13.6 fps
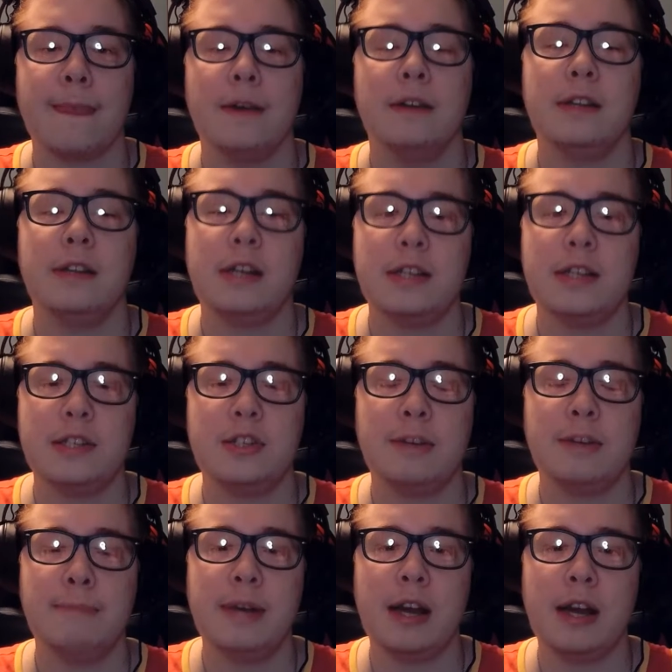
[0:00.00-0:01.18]
Well, then he's
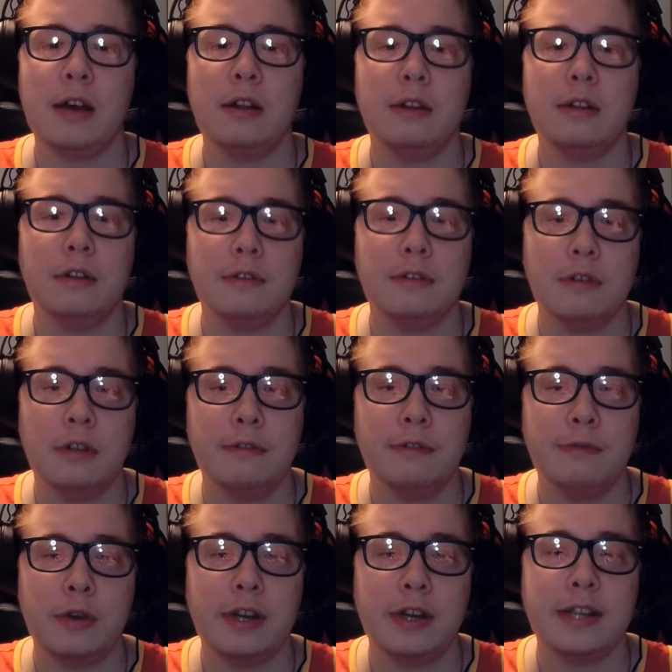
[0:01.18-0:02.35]
jumping out all
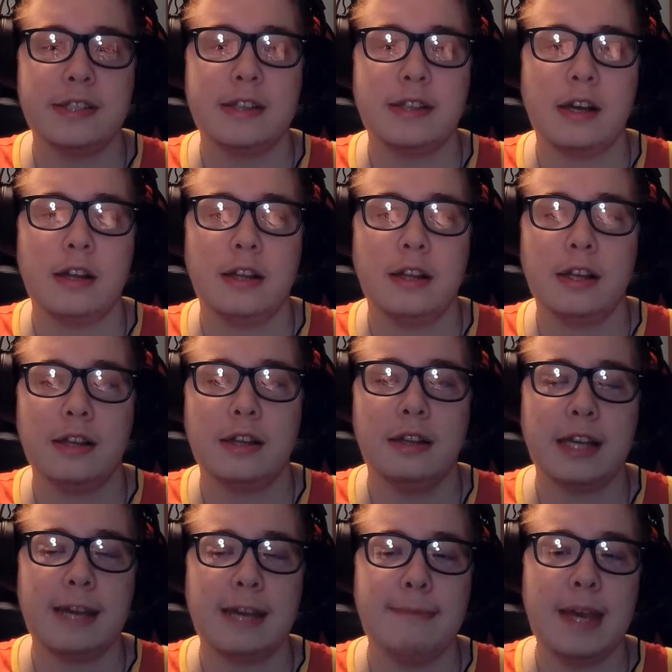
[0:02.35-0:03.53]
Fortnite style. Like, look
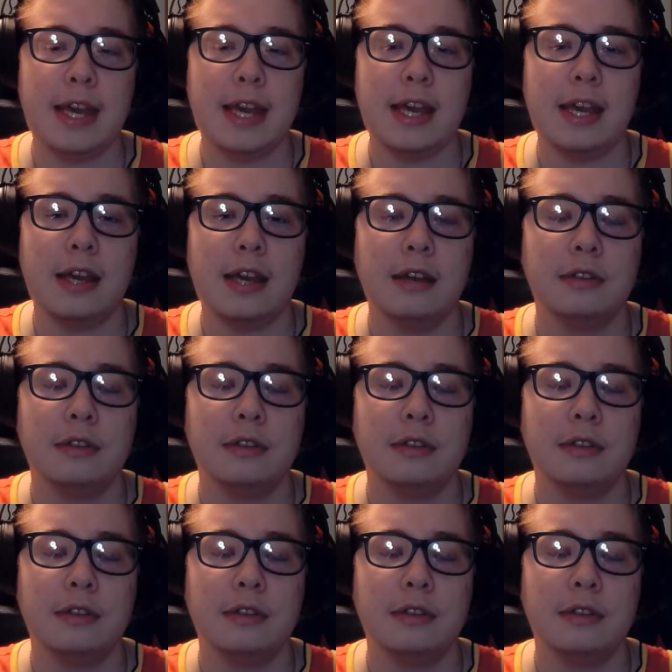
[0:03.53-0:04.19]
at me.